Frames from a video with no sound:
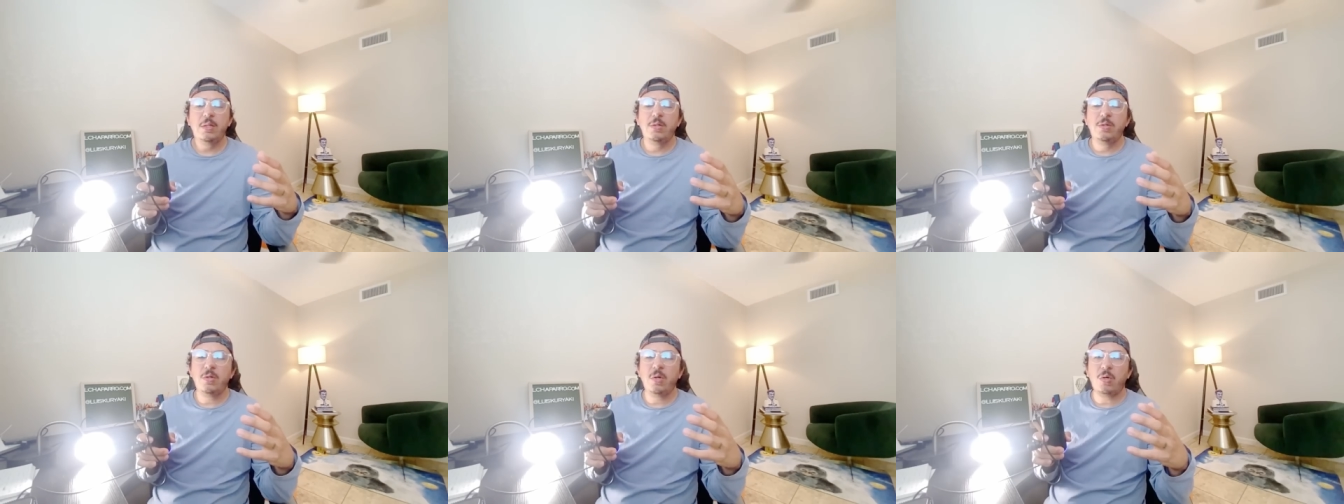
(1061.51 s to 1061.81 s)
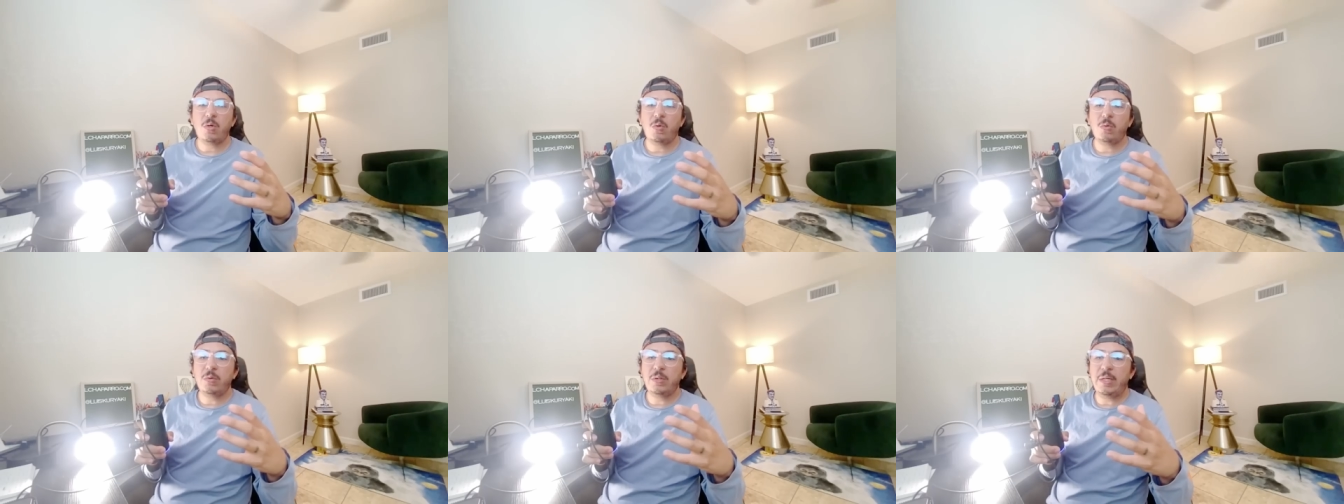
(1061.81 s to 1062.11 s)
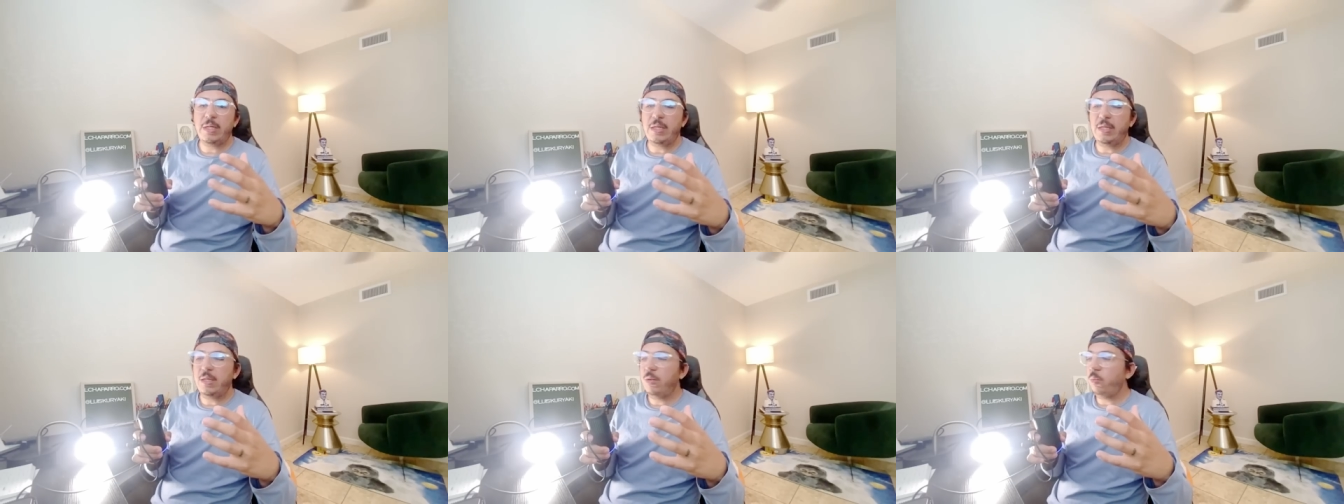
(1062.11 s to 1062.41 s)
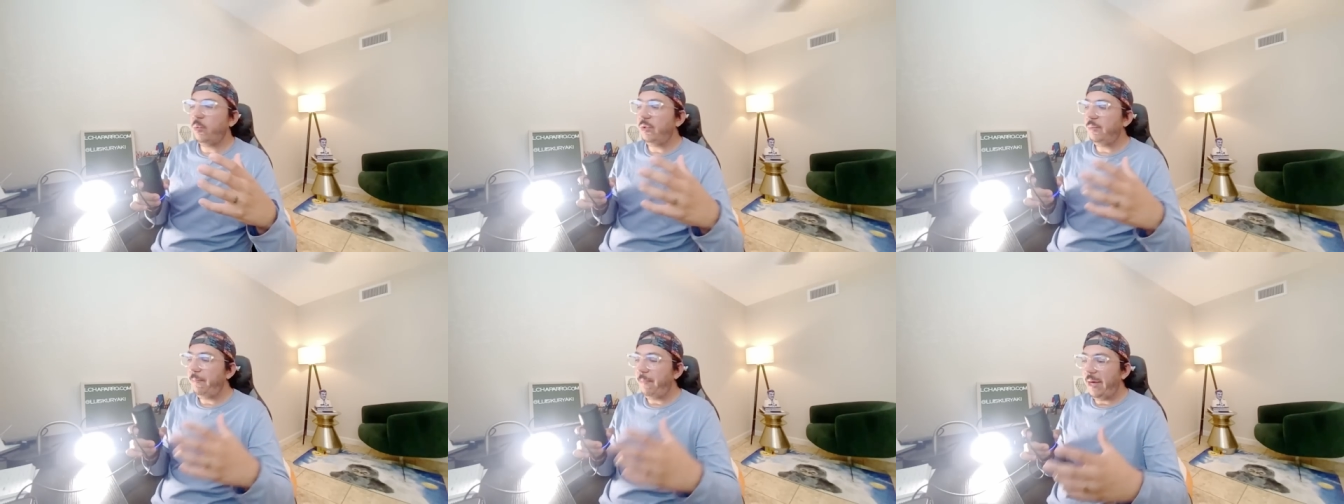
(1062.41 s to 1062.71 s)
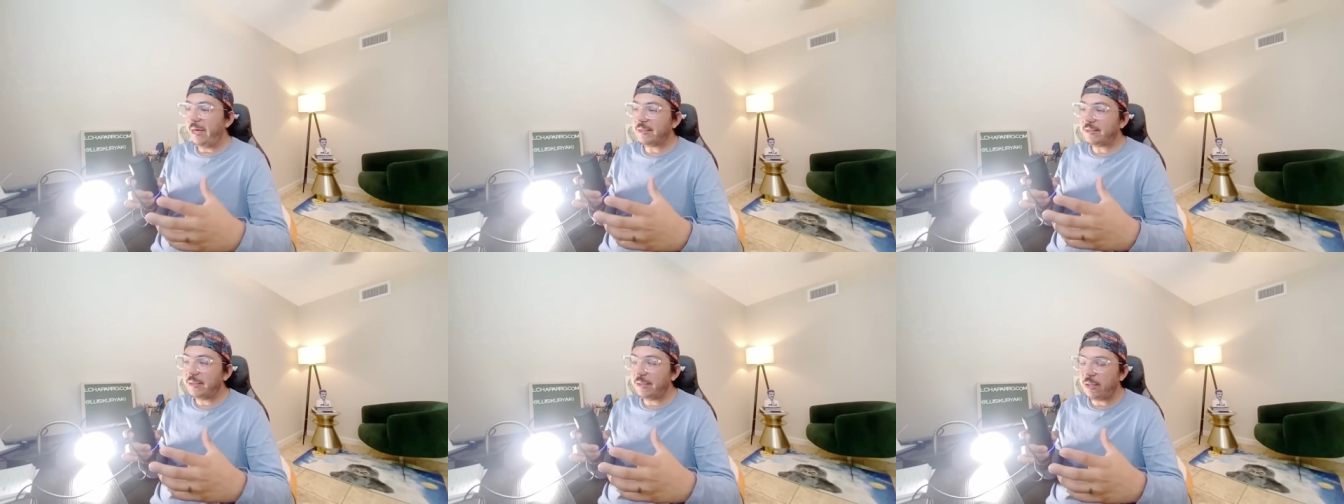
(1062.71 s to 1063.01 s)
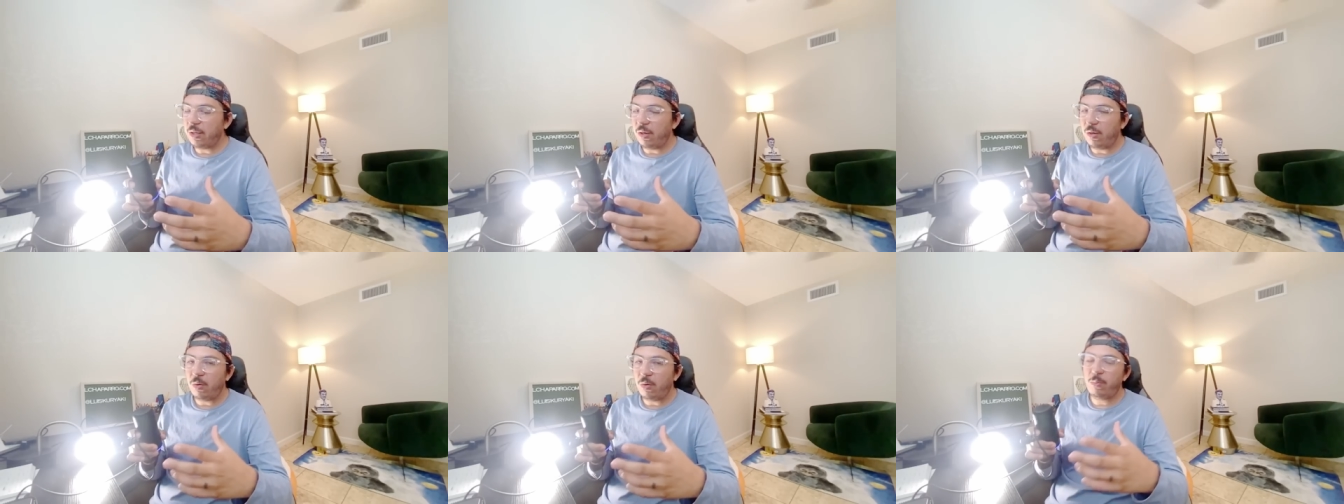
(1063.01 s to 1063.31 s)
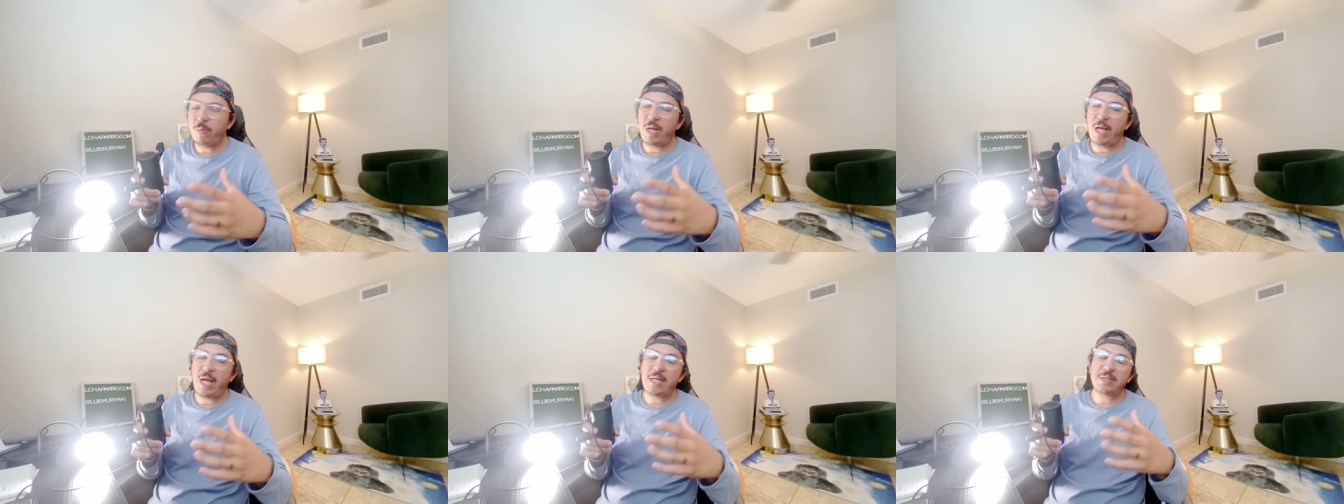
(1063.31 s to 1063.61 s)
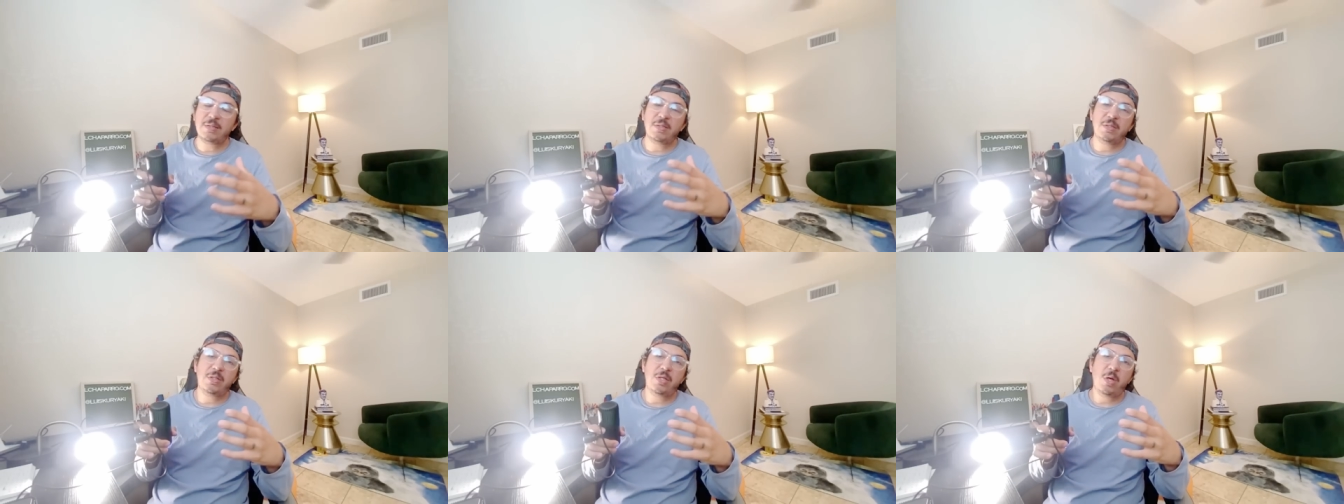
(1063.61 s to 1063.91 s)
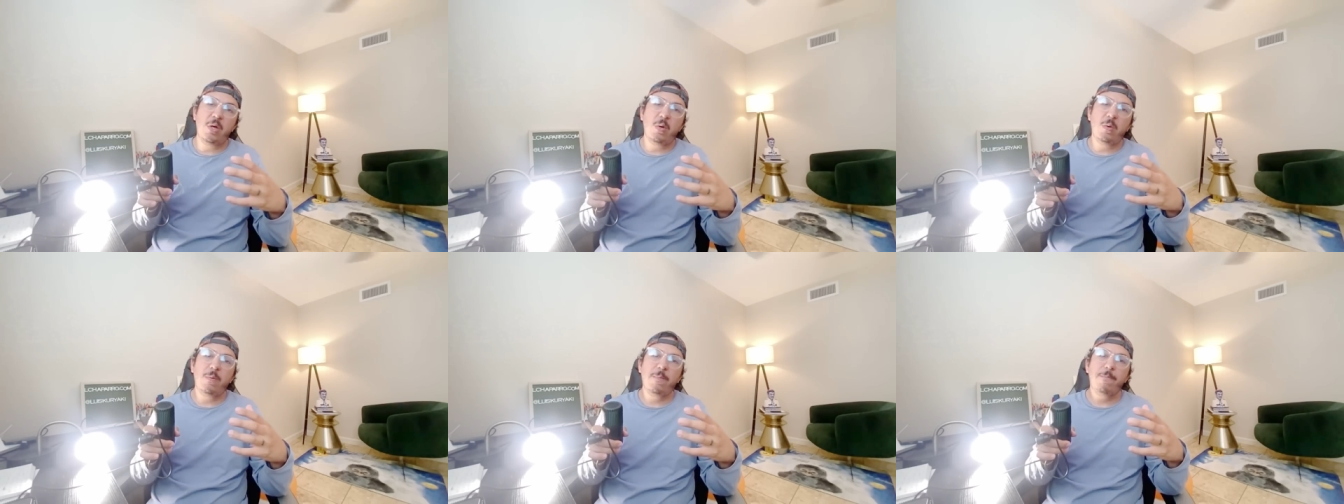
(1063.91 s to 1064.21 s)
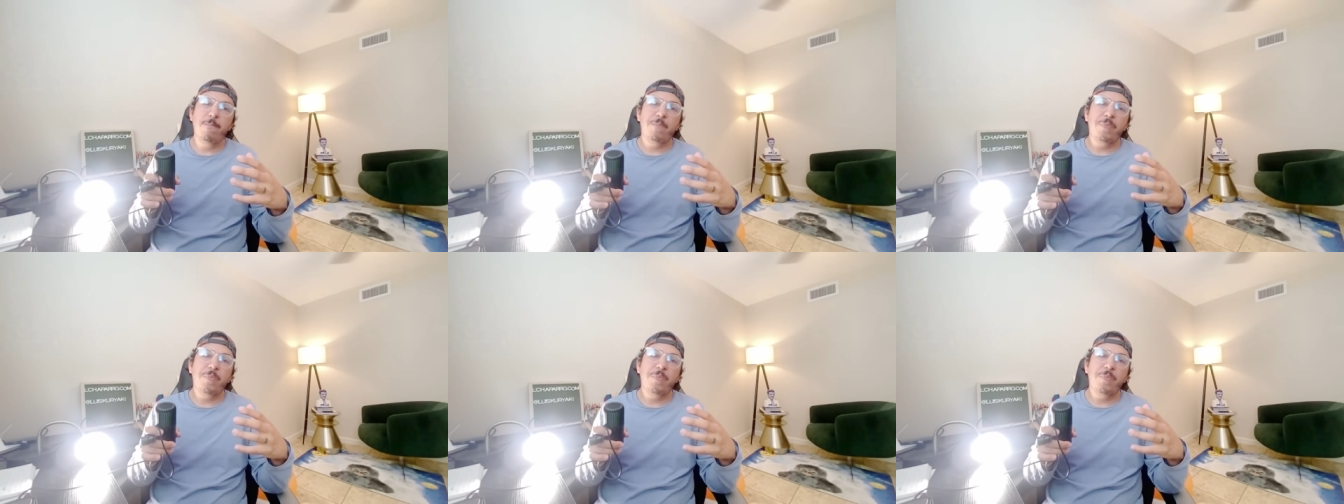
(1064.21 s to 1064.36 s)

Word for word: not only with Mexico, but it has to do